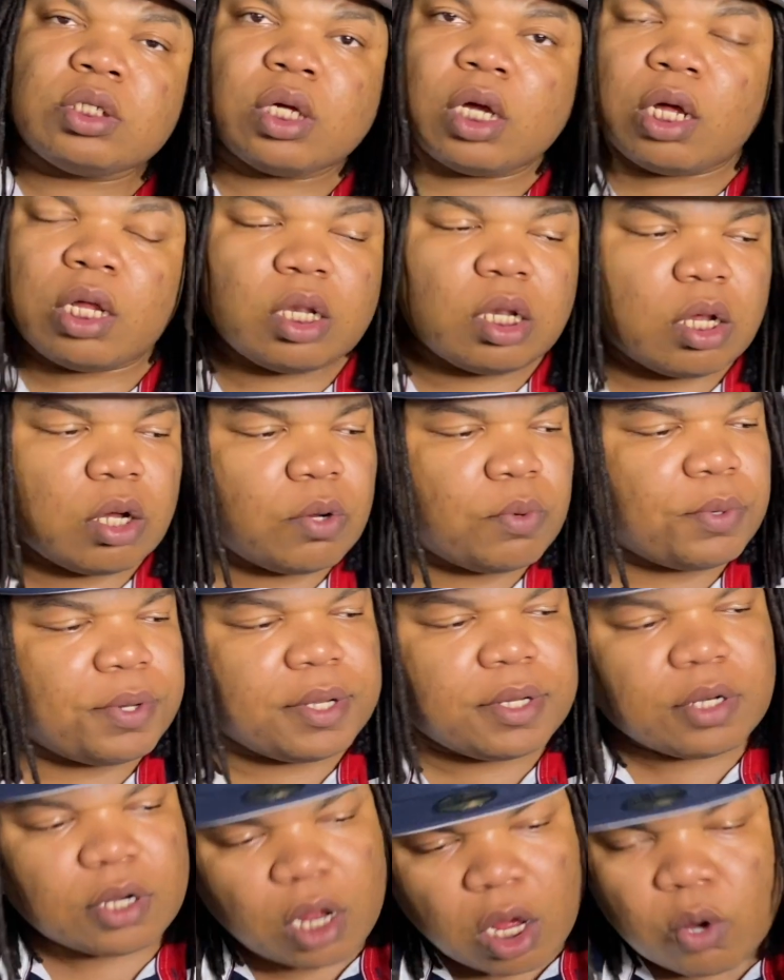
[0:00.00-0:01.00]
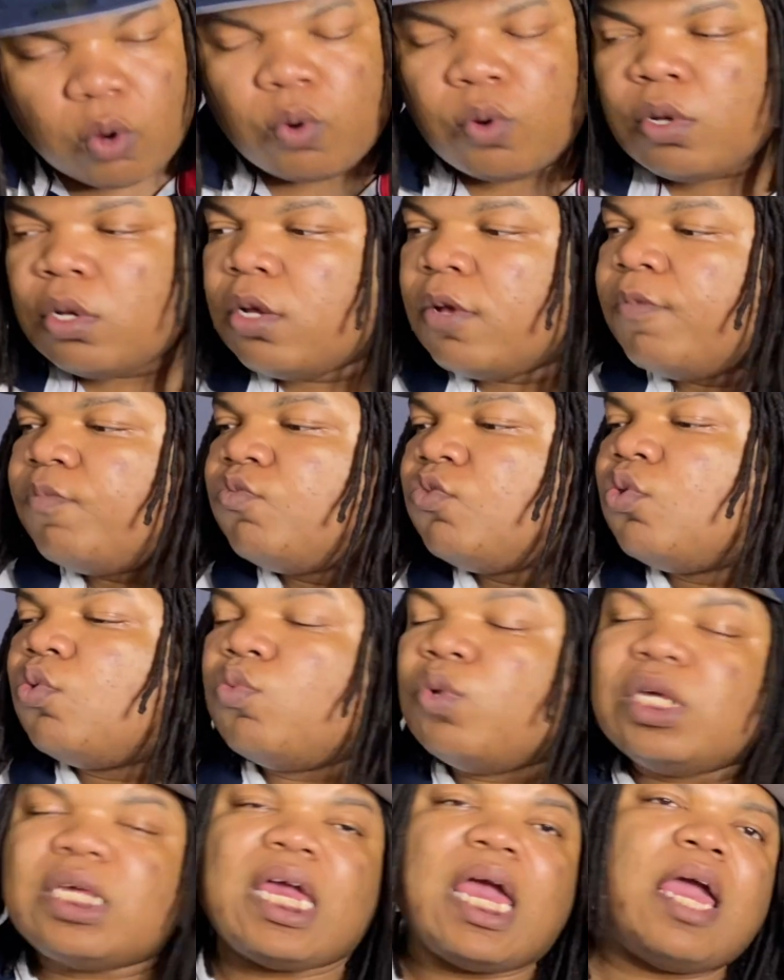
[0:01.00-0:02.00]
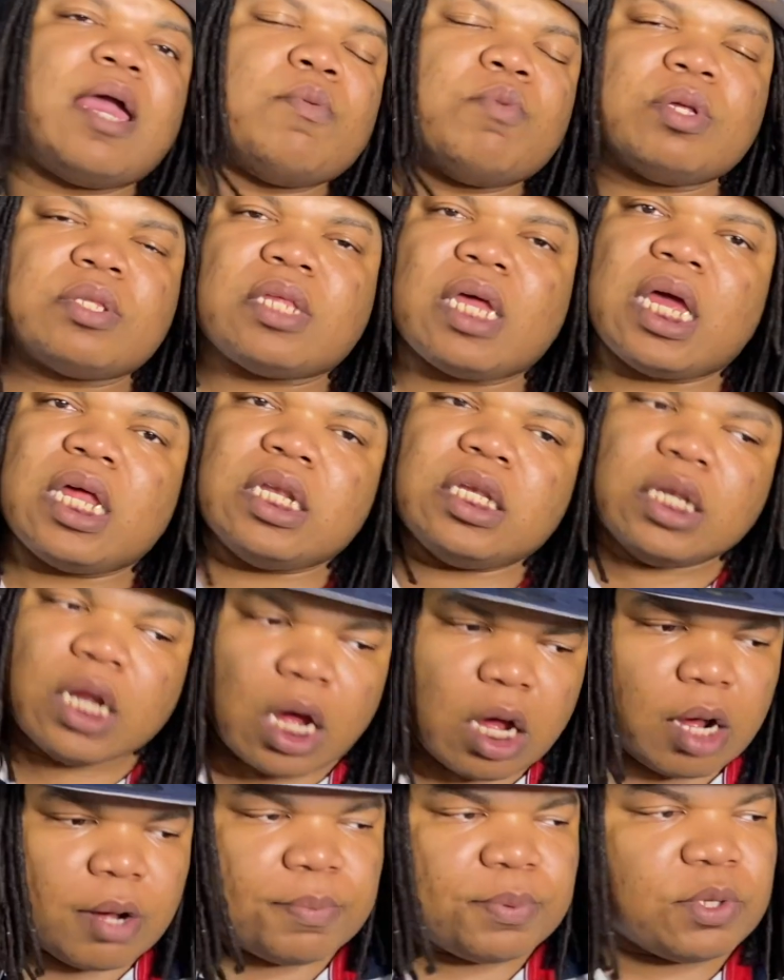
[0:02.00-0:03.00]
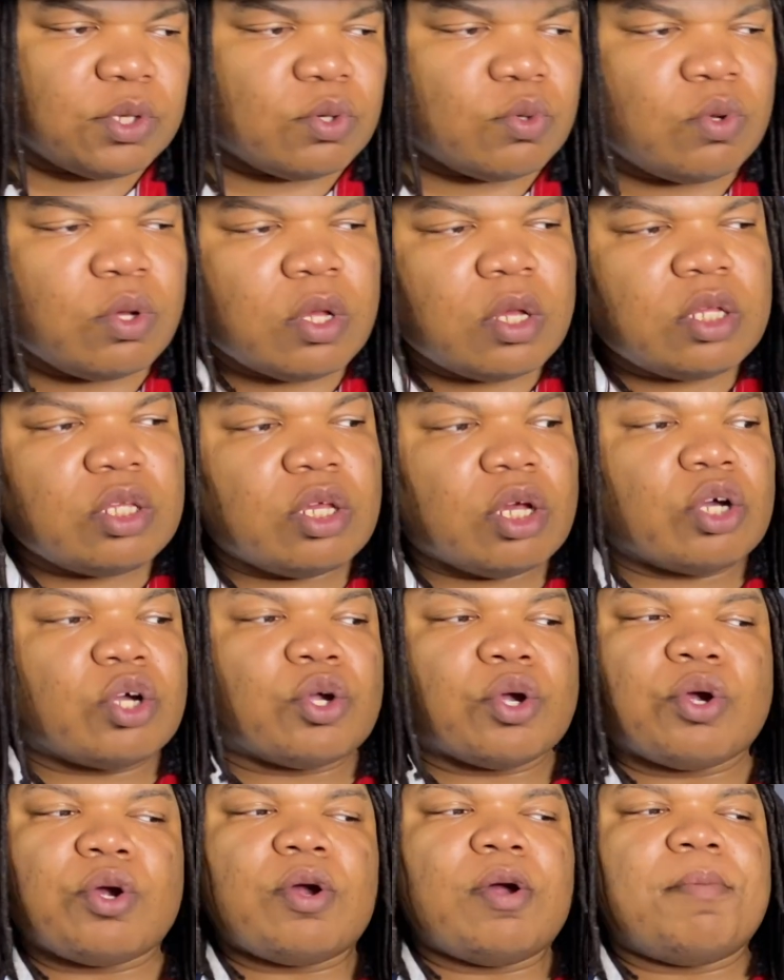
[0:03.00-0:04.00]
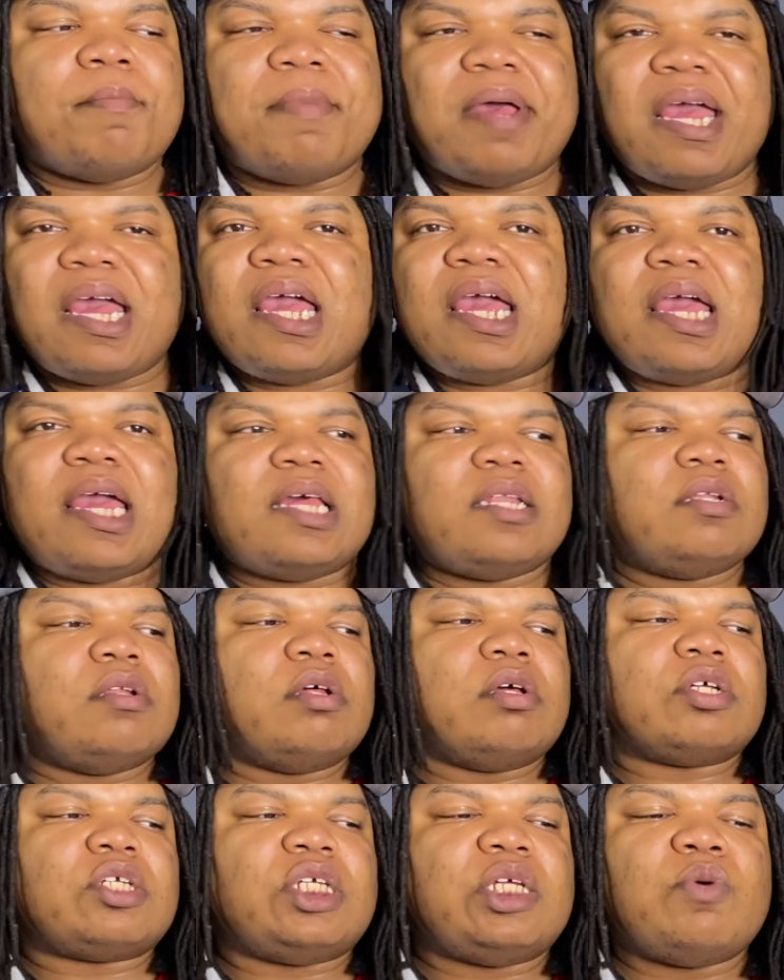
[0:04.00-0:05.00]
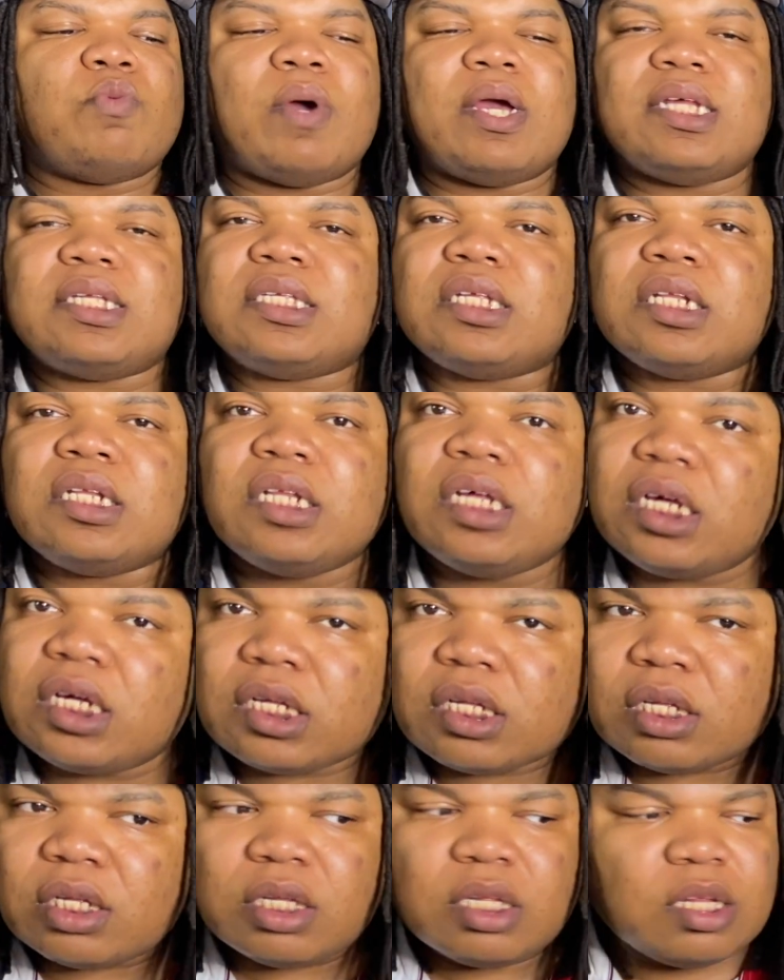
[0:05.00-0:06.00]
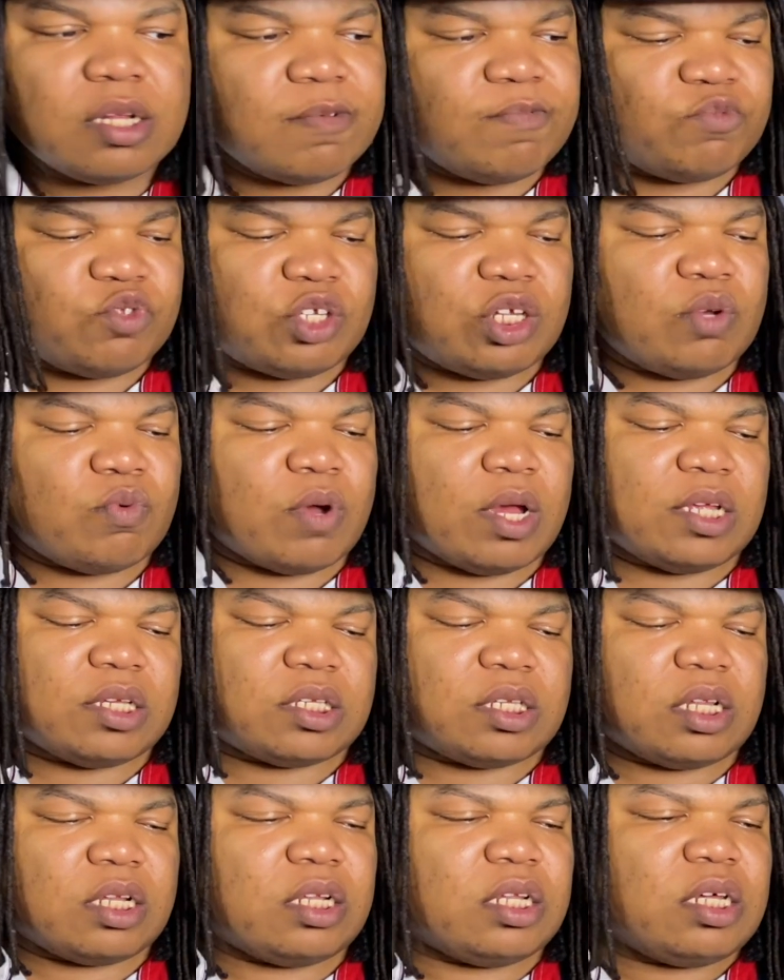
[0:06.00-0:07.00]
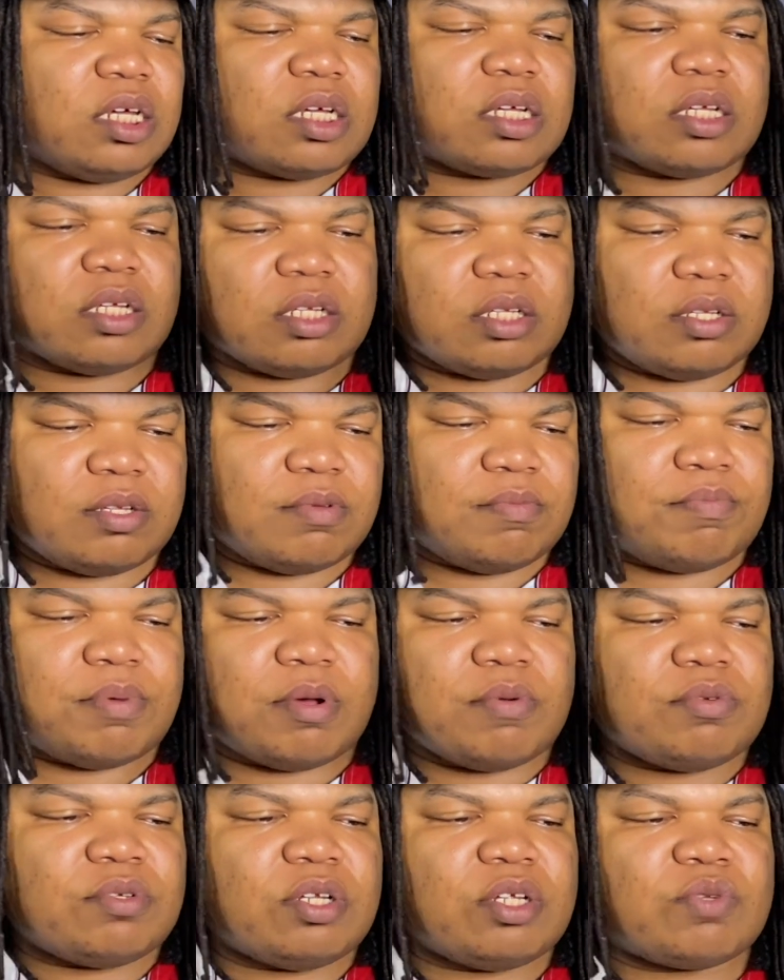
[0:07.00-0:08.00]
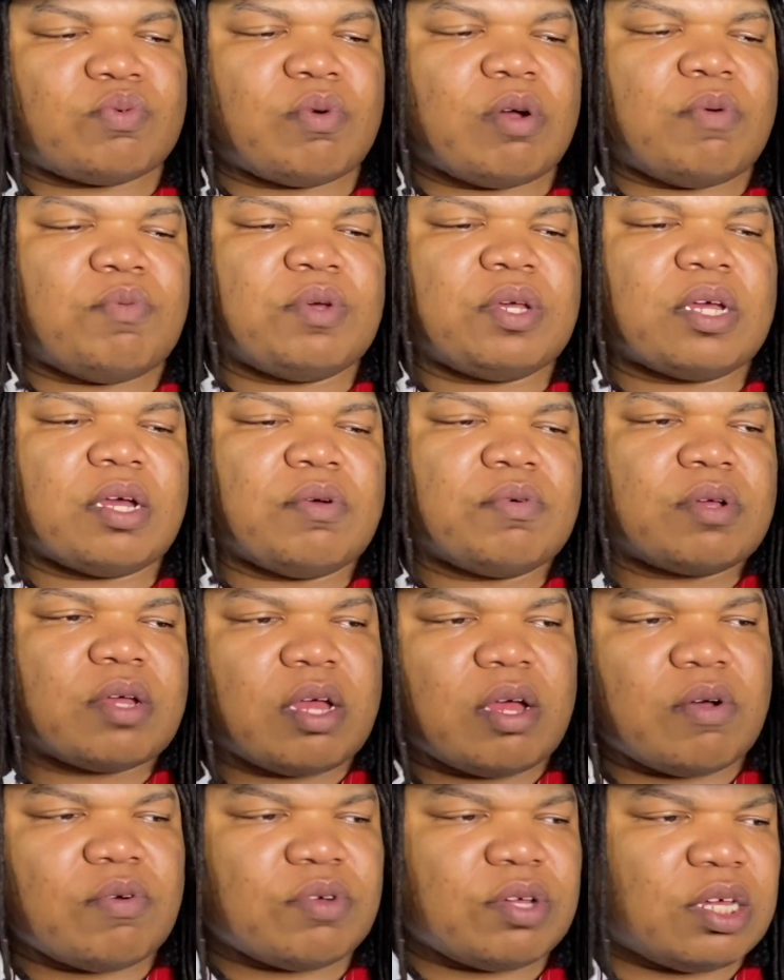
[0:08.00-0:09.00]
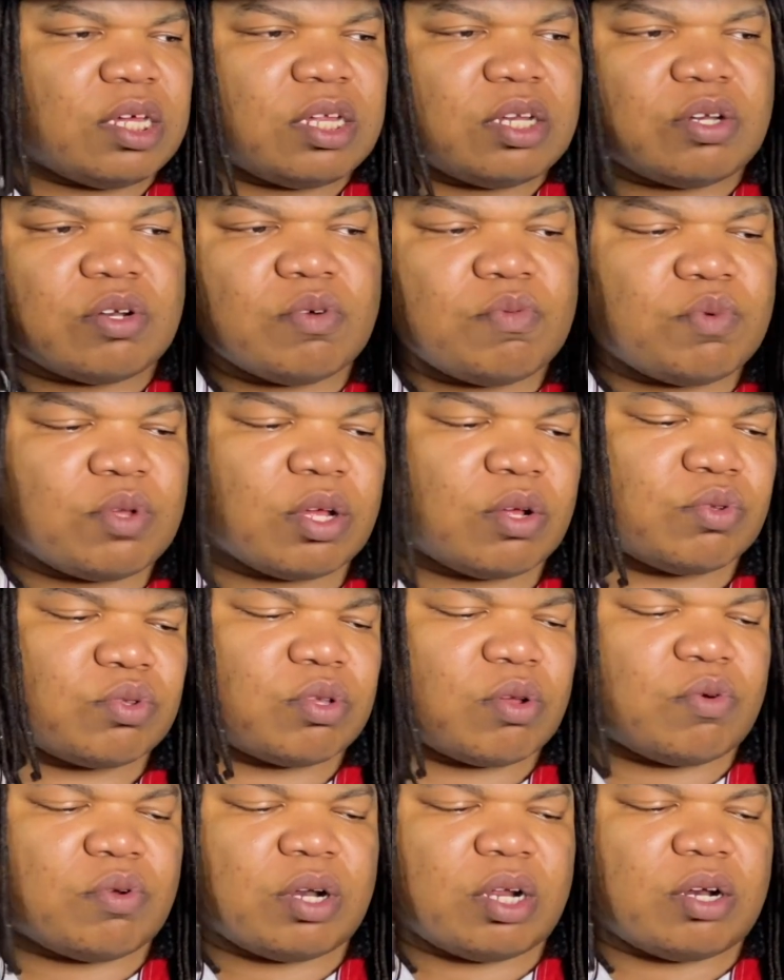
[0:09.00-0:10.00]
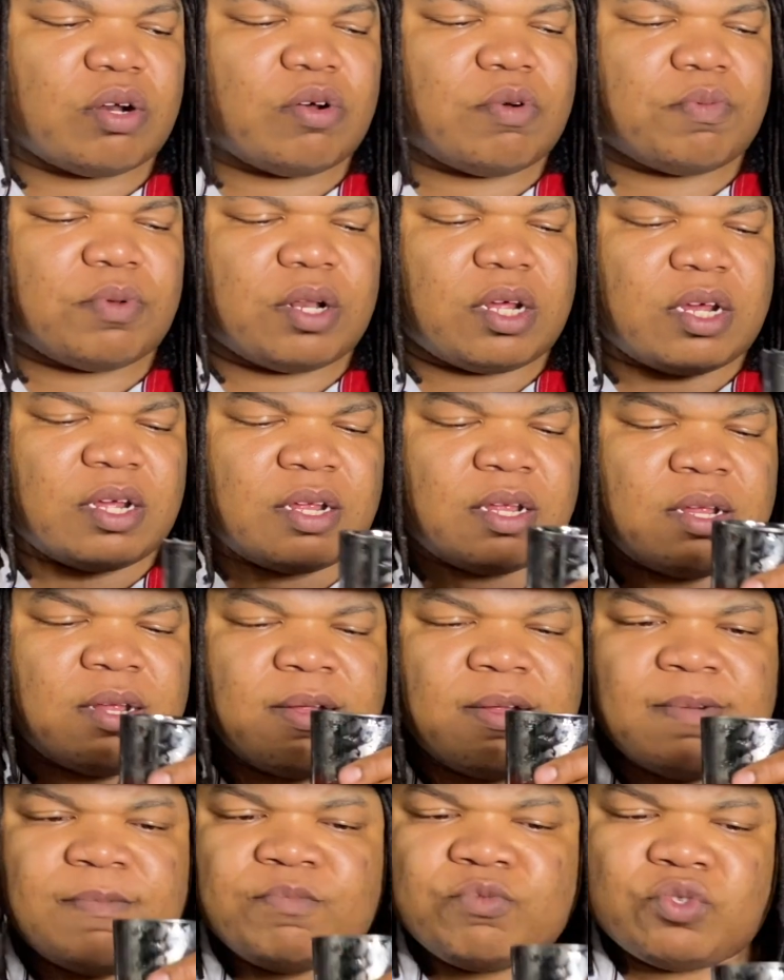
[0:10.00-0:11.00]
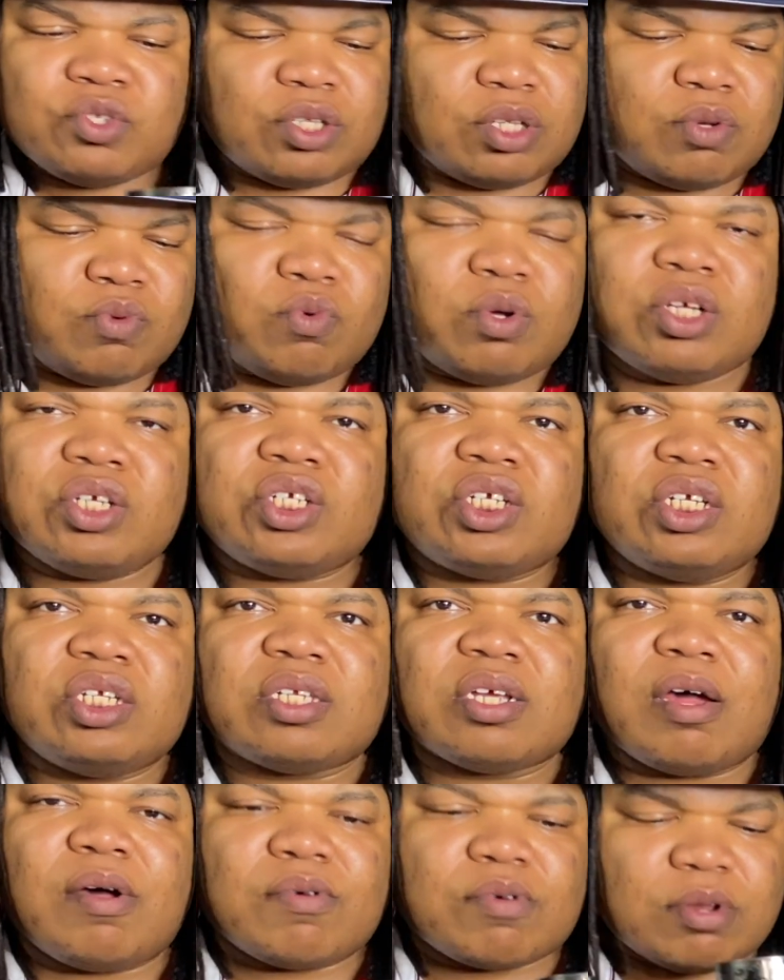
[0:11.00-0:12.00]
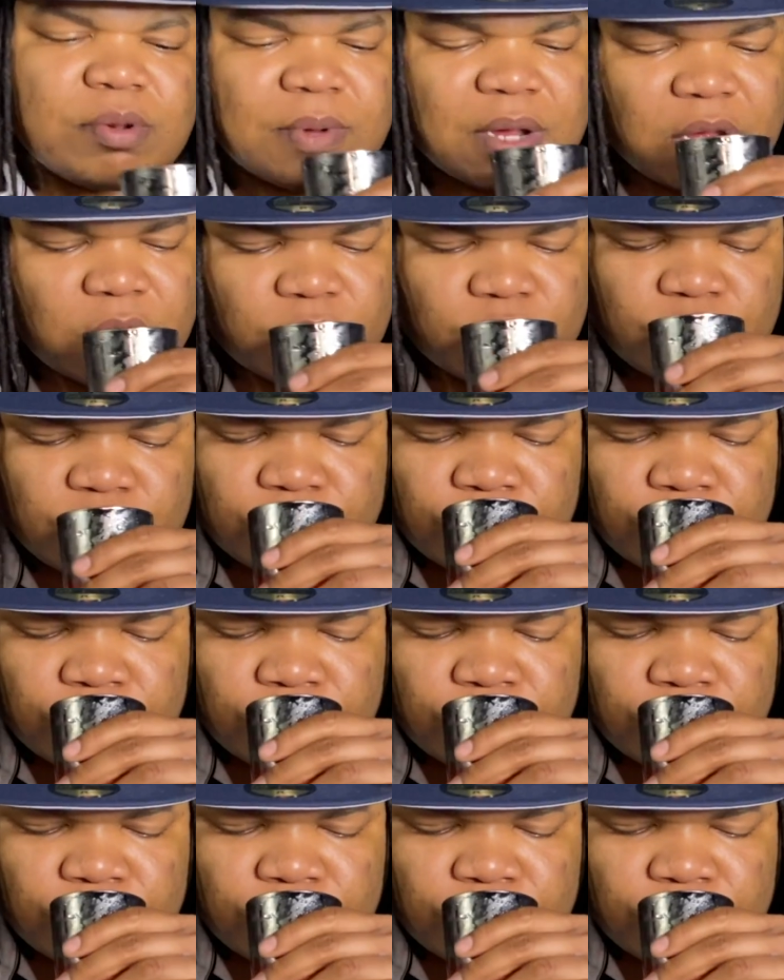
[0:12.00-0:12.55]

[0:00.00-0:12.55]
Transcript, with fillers: Y'all already know. We came with that W. Your girl mad. Look, she wasting liquor. She wasting liquor. But this what we gonna go on here and do. We gonna throw that over there. What's she talking about?